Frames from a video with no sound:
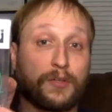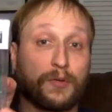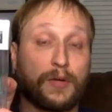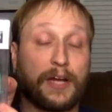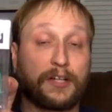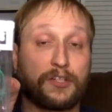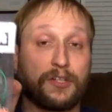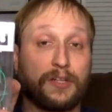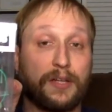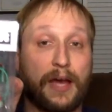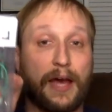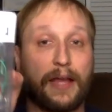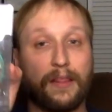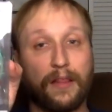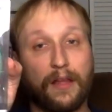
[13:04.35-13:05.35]
direction.
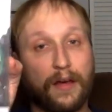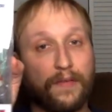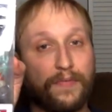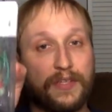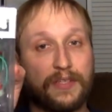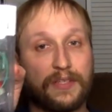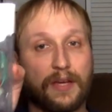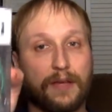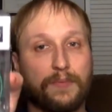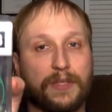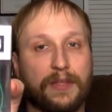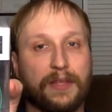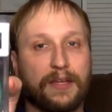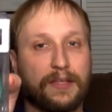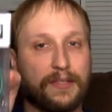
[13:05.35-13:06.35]
I love these types of
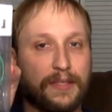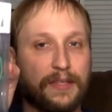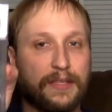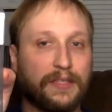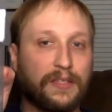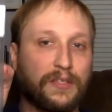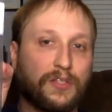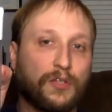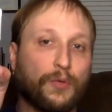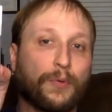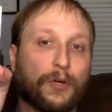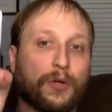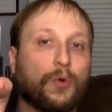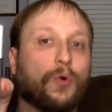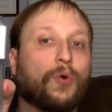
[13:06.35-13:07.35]
things. This is super
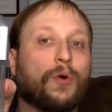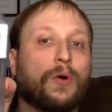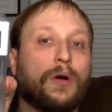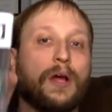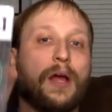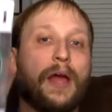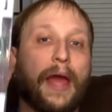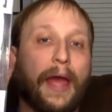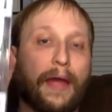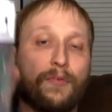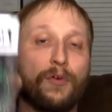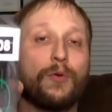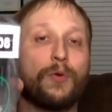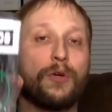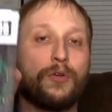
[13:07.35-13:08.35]
cool.
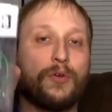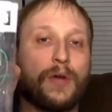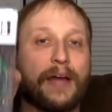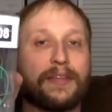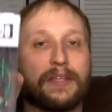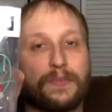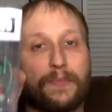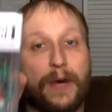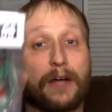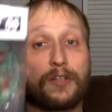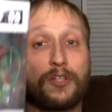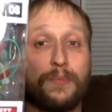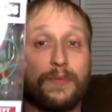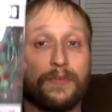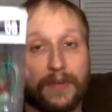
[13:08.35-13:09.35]
Everyone who got this box
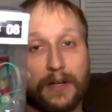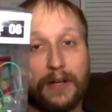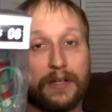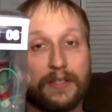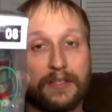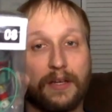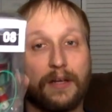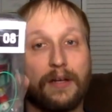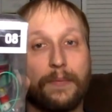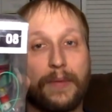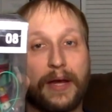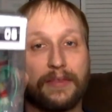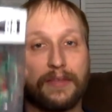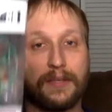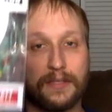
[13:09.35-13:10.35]
should be very excited
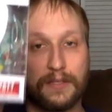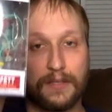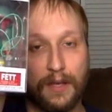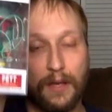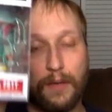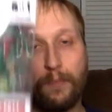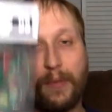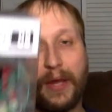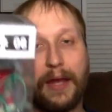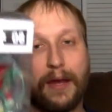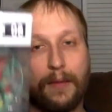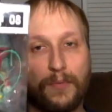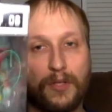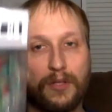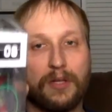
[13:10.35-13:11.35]
about this.
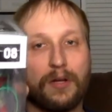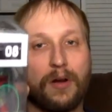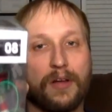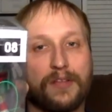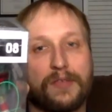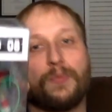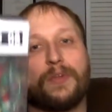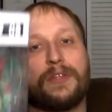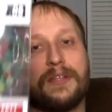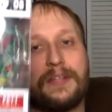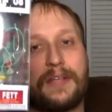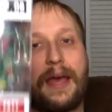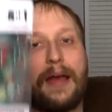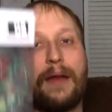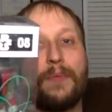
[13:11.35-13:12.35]
Bam, you did awesome with
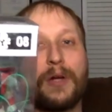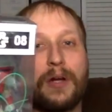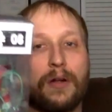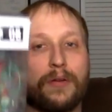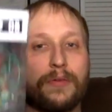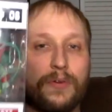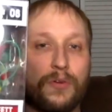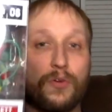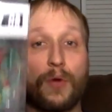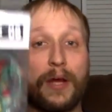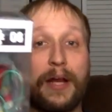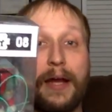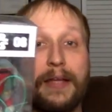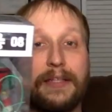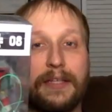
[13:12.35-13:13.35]
this. Adam MacArthur,
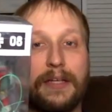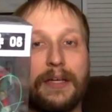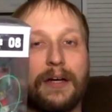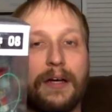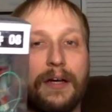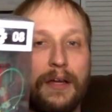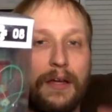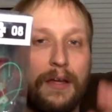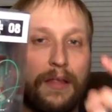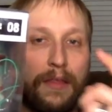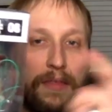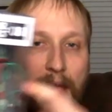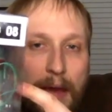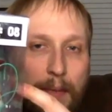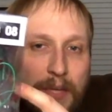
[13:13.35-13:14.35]
great idea.
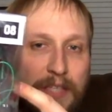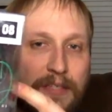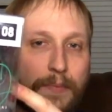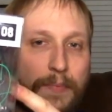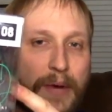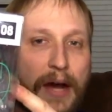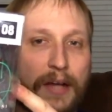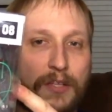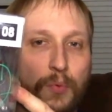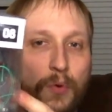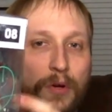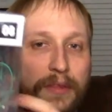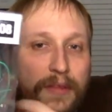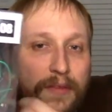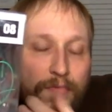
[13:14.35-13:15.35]
That makes the box
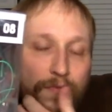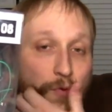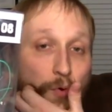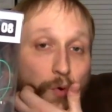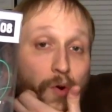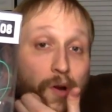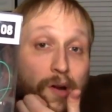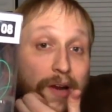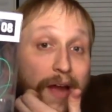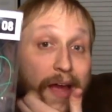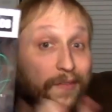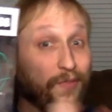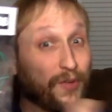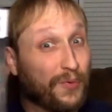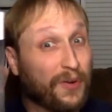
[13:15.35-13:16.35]
worth it for
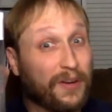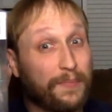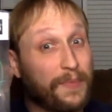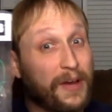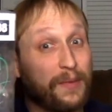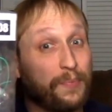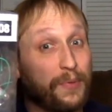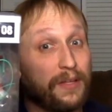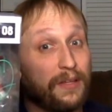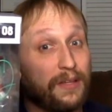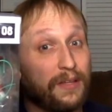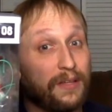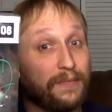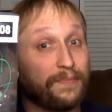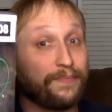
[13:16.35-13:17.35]
everyone, in my
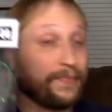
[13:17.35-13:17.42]
opinion.